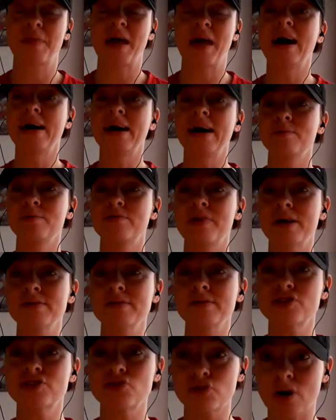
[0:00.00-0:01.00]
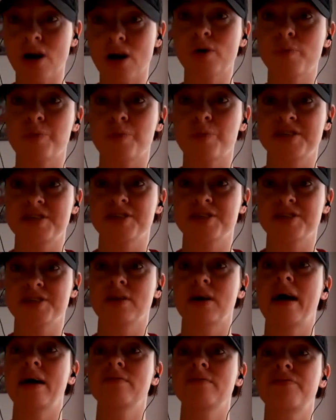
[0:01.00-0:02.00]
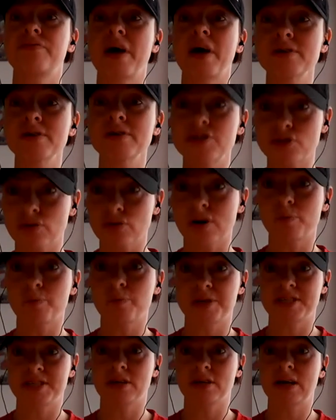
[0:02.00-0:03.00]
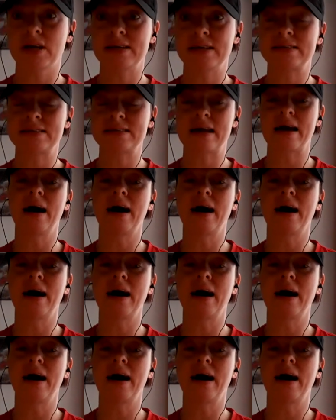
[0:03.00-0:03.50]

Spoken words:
I am very strong person. I have very strong personality.